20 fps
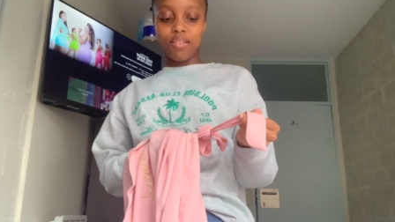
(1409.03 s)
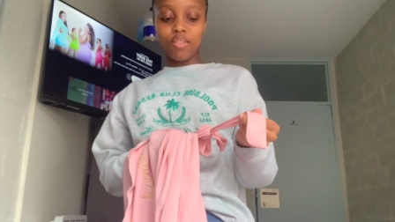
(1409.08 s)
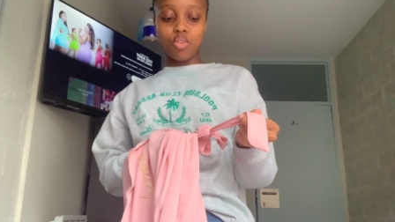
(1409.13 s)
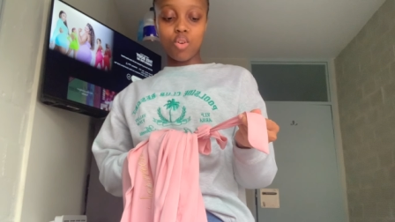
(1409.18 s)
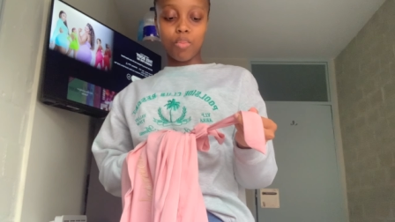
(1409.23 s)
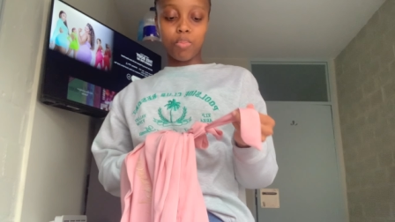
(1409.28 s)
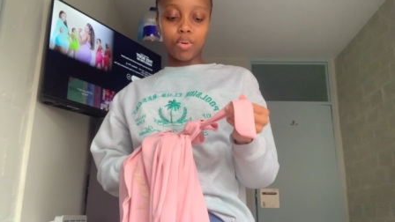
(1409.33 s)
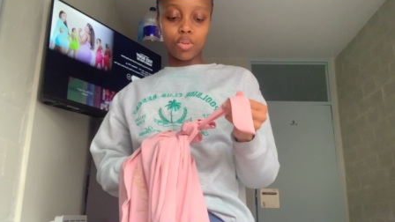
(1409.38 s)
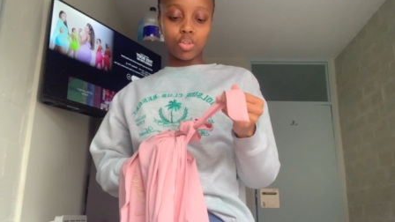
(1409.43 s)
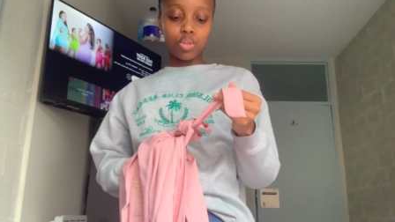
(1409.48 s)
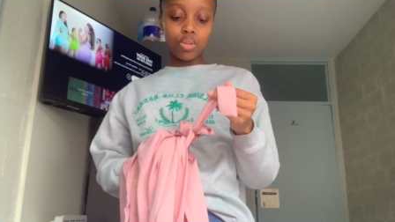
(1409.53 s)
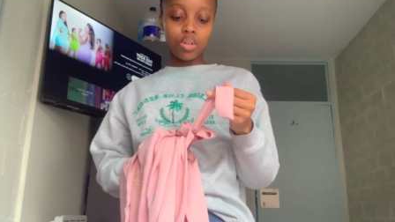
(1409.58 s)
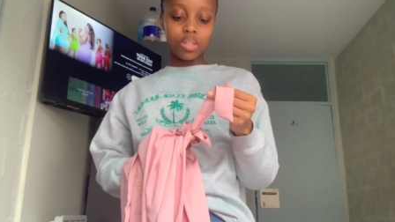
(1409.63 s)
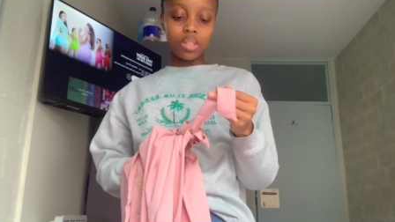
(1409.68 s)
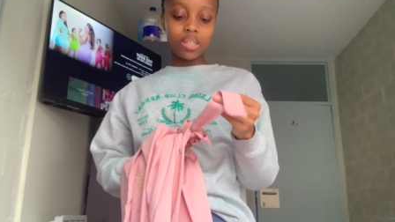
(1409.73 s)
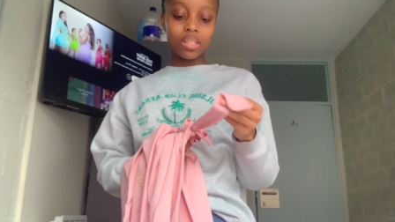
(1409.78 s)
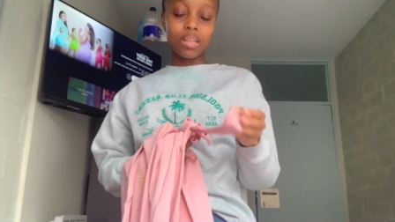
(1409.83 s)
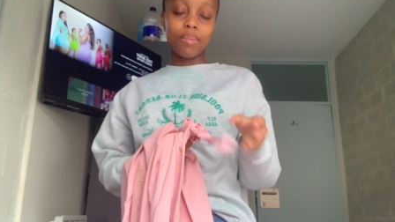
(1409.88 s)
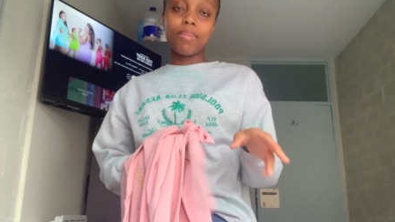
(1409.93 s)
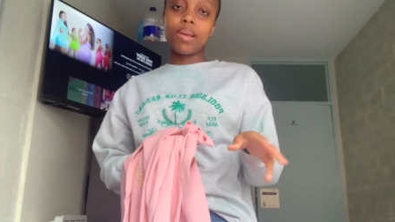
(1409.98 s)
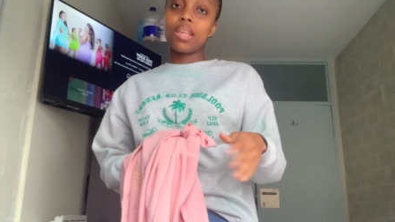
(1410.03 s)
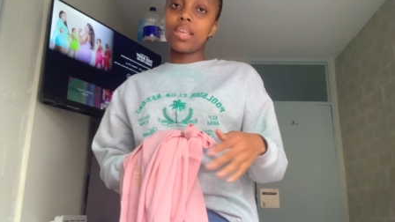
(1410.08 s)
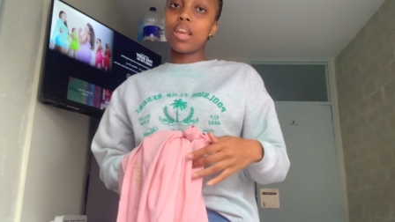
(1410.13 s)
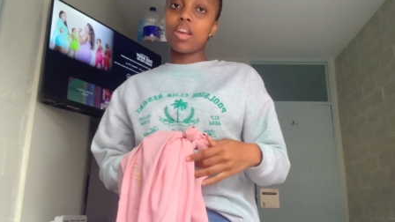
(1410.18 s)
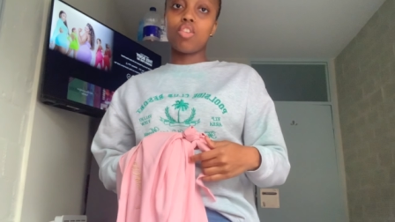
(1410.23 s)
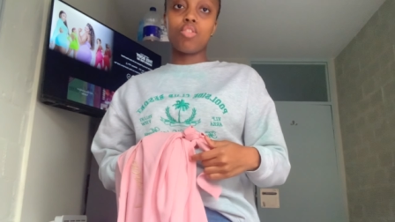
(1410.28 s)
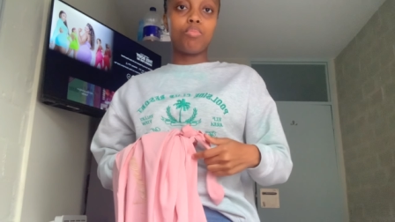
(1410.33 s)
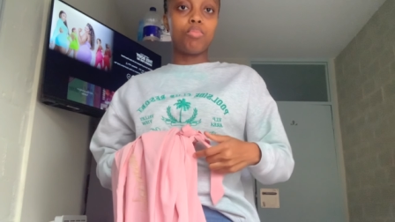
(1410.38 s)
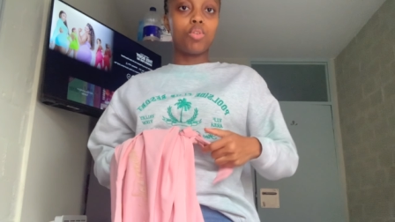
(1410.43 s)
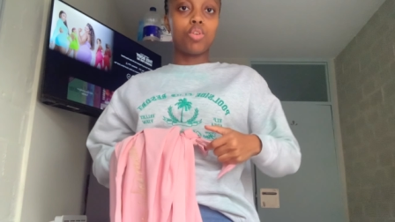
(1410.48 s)
opportunity to
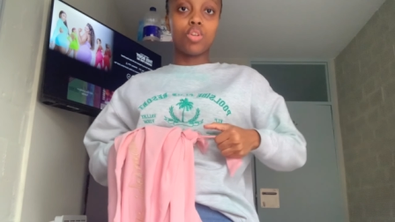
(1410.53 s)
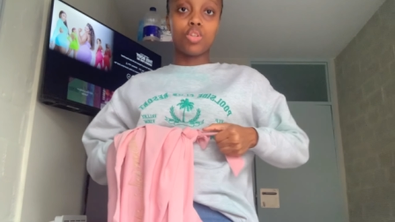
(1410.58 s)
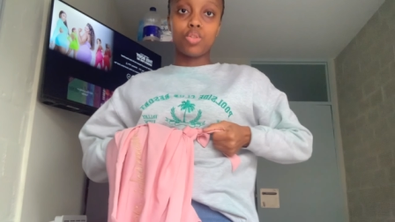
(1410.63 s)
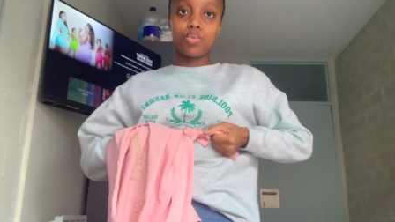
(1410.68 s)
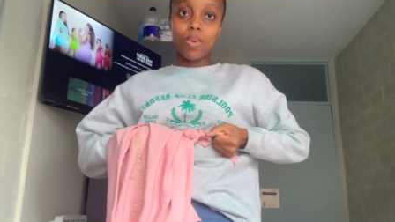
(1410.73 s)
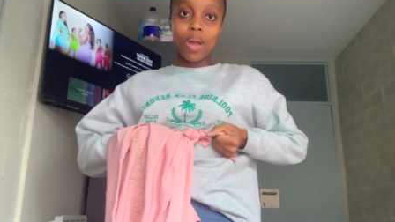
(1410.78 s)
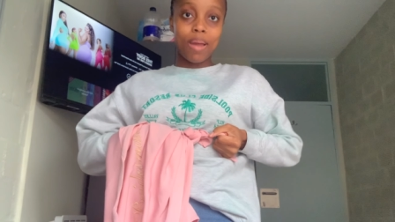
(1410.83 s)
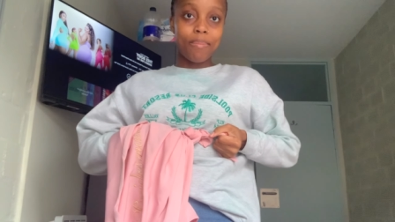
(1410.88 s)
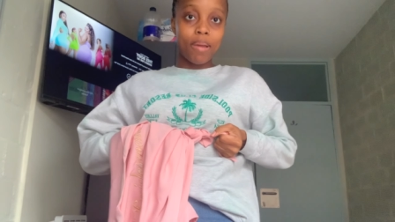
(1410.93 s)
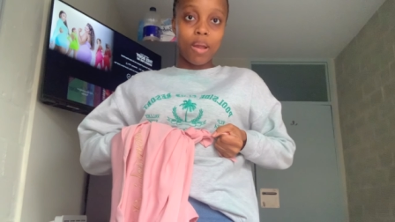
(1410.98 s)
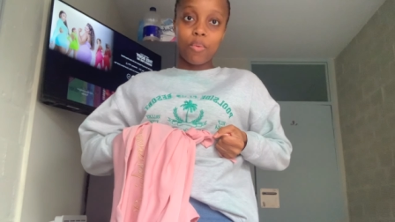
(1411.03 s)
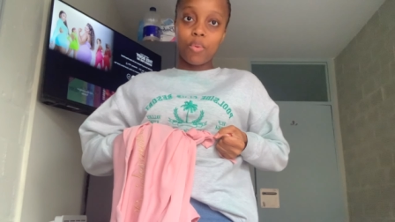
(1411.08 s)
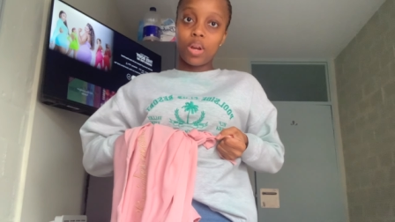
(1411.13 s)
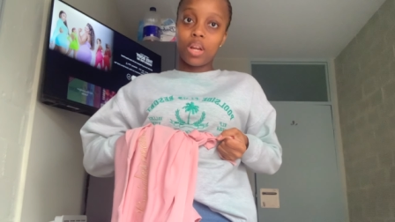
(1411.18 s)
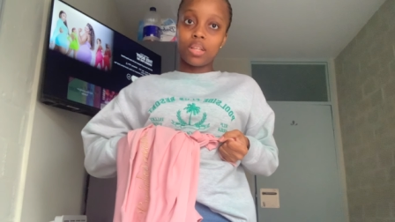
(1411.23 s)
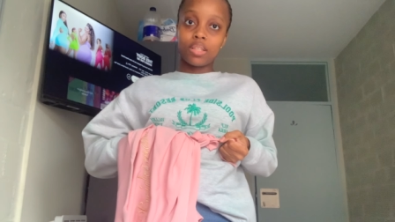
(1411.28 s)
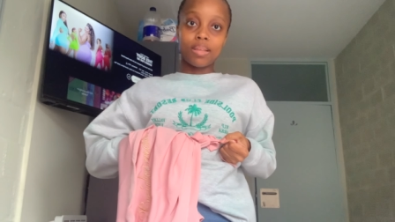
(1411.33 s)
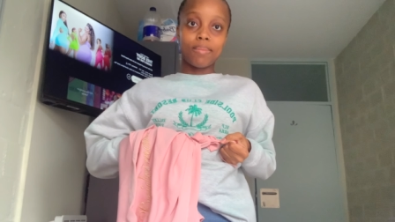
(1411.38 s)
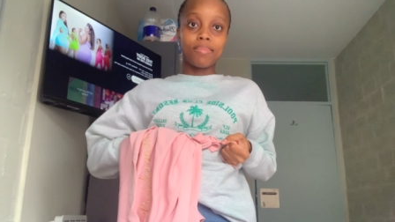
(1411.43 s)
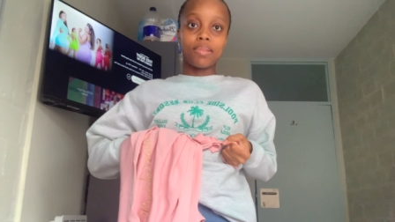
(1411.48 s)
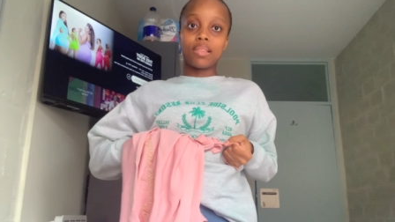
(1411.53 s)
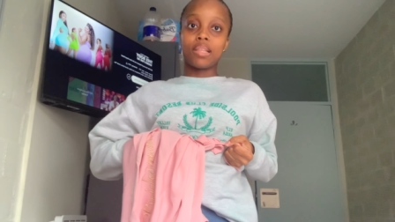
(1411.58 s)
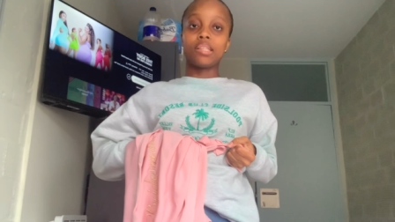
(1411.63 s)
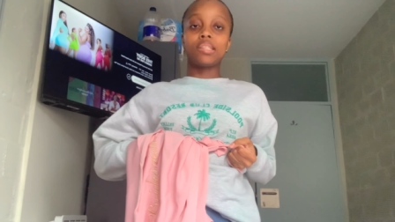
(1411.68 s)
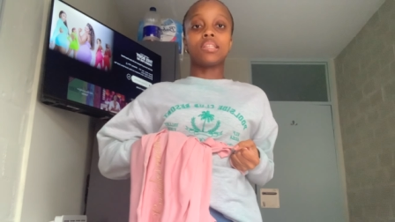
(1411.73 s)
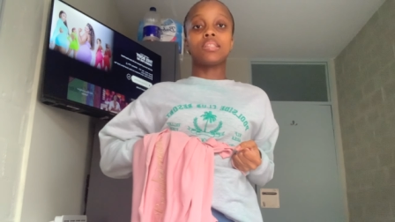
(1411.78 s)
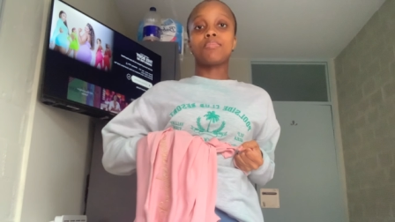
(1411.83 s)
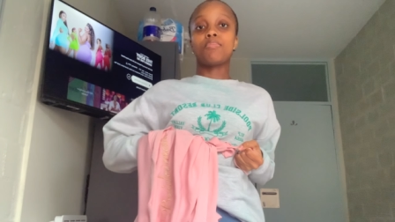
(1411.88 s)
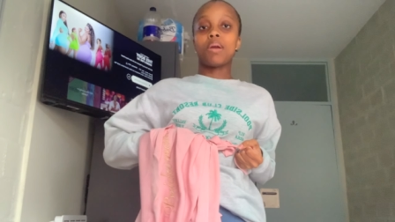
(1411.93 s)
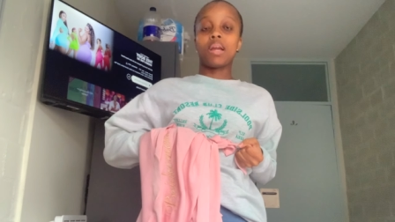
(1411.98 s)
yellow because why am I wearing something that
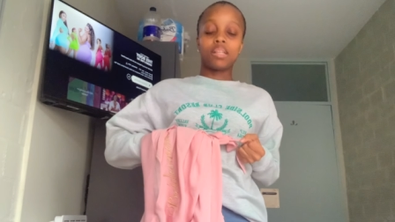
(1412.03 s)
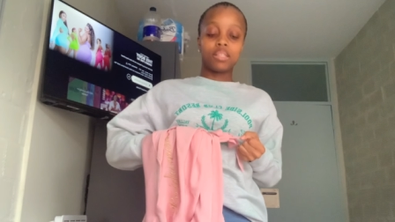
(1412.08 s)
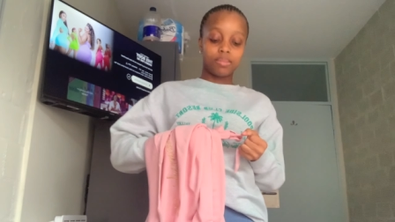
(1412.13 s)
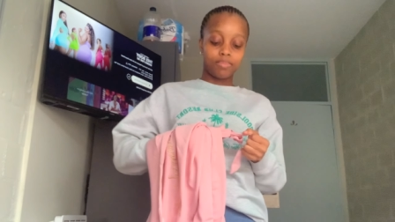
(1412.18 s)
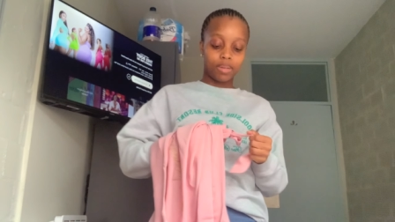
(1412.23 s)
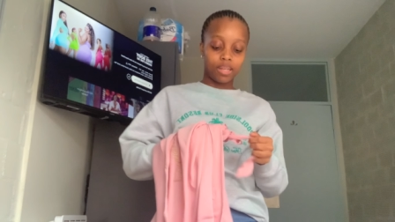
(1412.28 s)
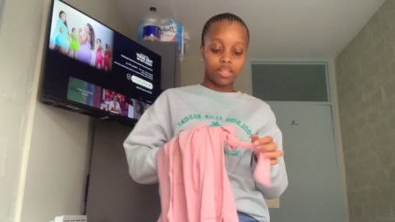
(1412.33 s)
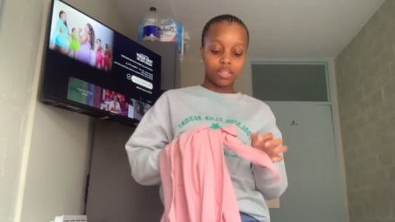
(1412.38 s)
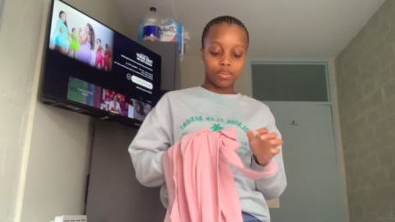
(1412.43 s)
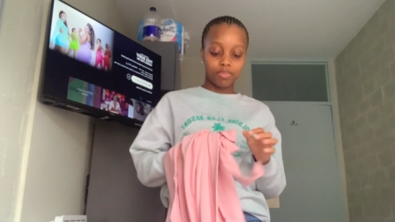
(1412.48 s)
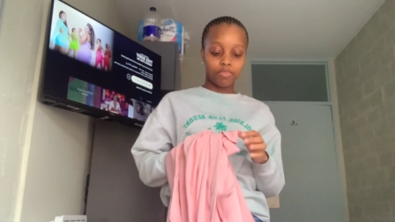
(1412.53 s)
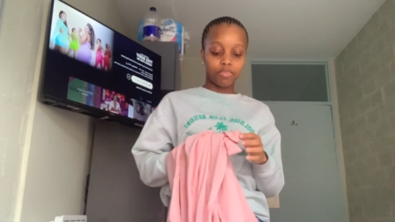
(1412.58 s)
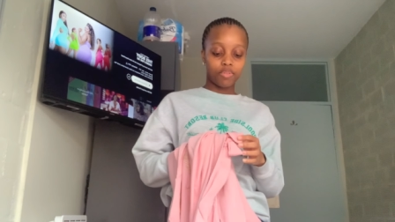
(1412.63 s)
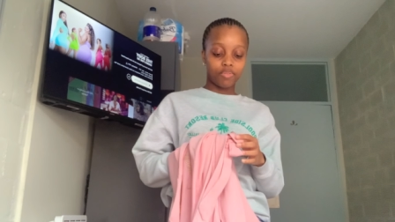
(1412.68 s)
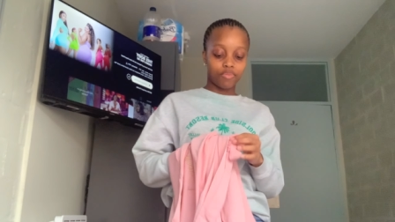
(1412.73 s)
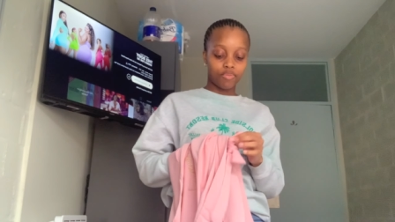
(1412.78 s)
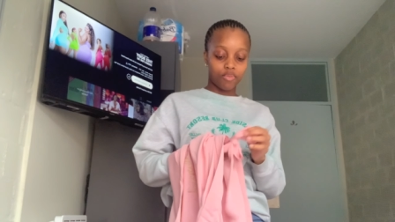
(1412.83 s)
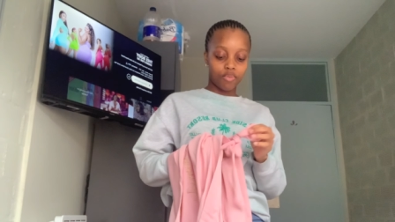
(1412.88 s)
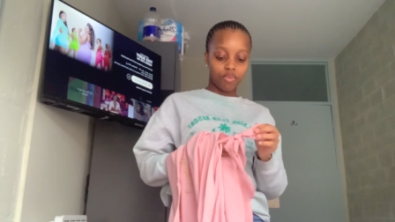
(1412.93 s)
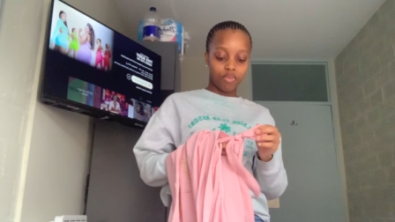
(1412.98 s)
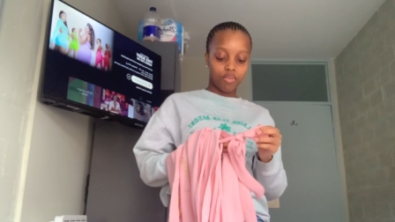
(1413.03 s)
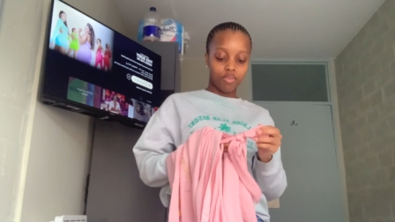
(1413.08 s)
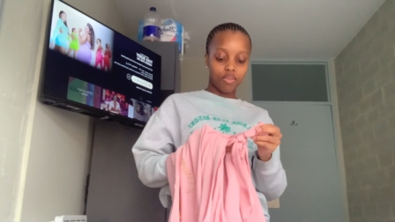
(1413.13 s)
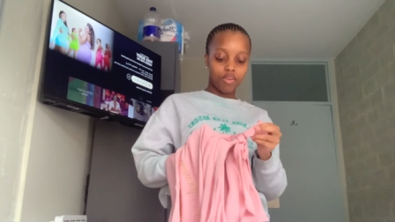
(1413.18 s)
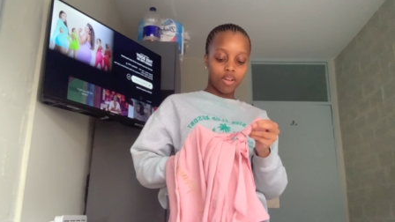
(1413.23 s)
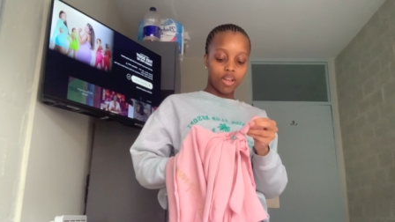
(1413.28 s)
says bridesmaid before?